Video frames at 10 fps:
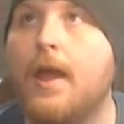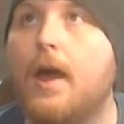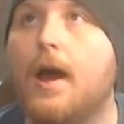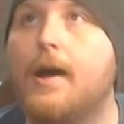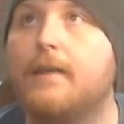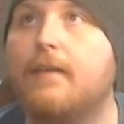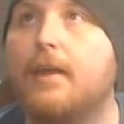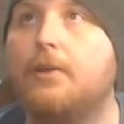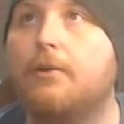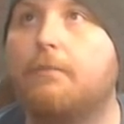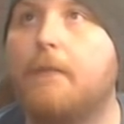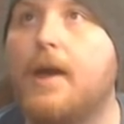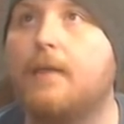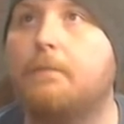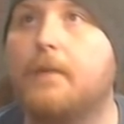to hit your
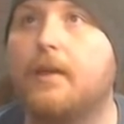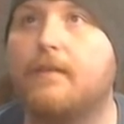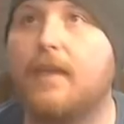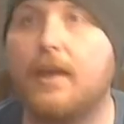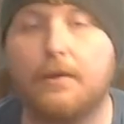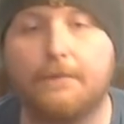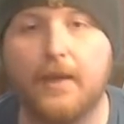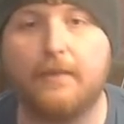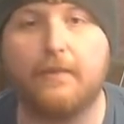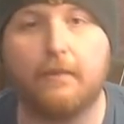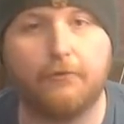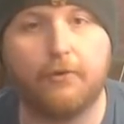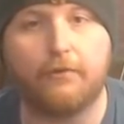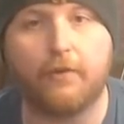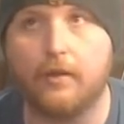spots because the interface is
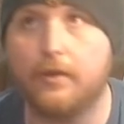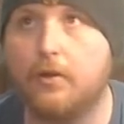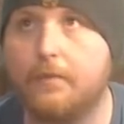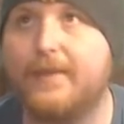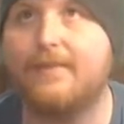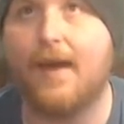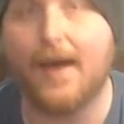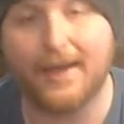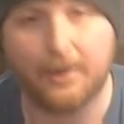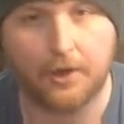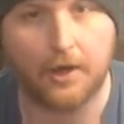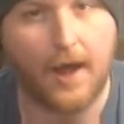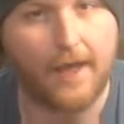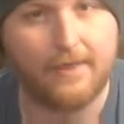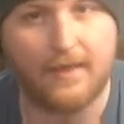just a little bit tighter.
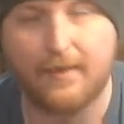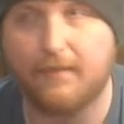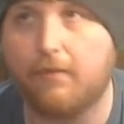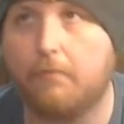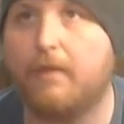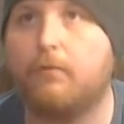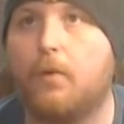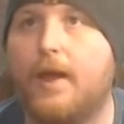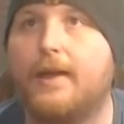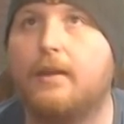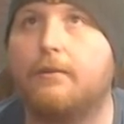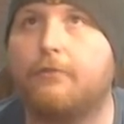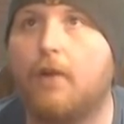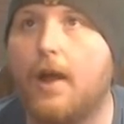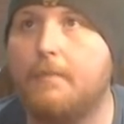That's the best way I can
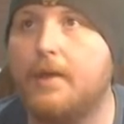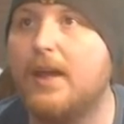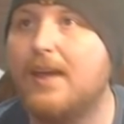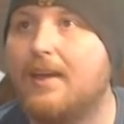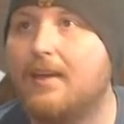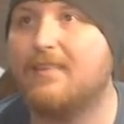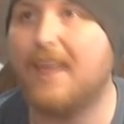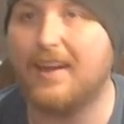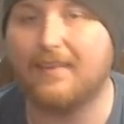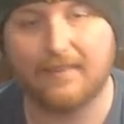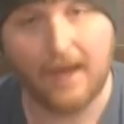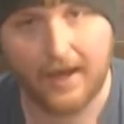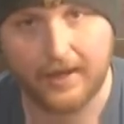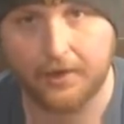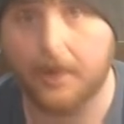describe it, is that it's
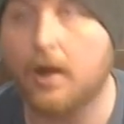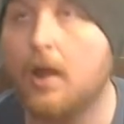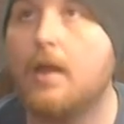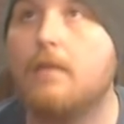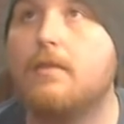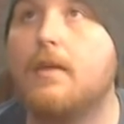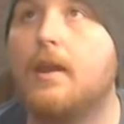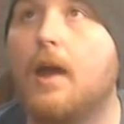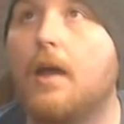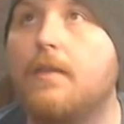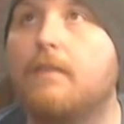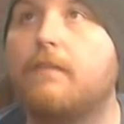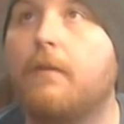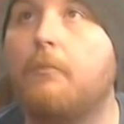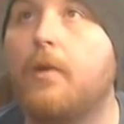tighter than
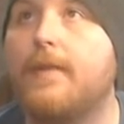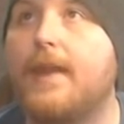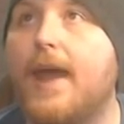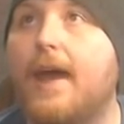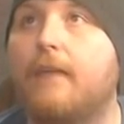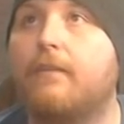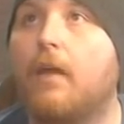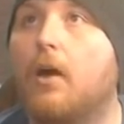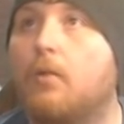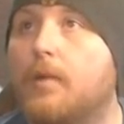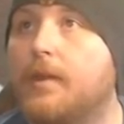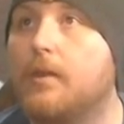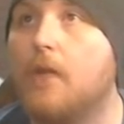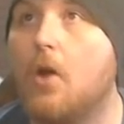someone that has a really low